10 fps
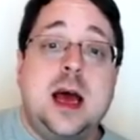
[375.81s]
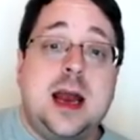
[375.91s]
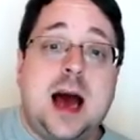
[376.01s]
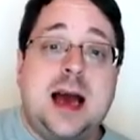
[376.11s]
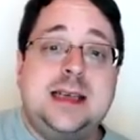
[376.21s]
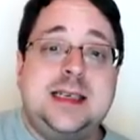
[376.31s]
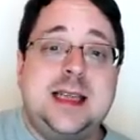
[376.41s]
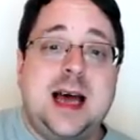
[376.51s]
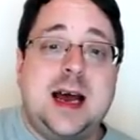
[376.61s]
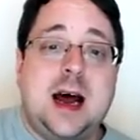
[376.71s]
And I
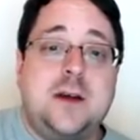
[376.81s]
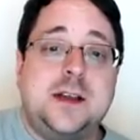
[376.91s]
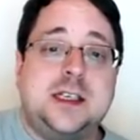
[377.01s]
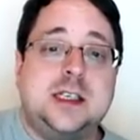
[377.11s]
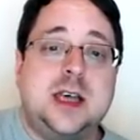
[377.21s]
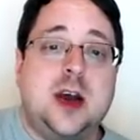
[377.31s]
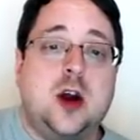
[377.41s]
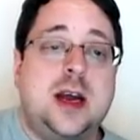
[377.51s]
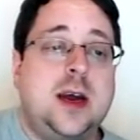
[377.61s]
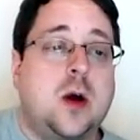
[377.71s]
did that on this
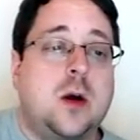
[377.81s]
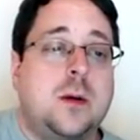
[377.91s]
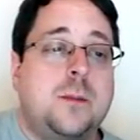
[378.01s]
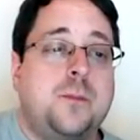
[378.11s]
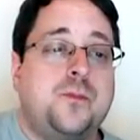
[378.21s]
layer here.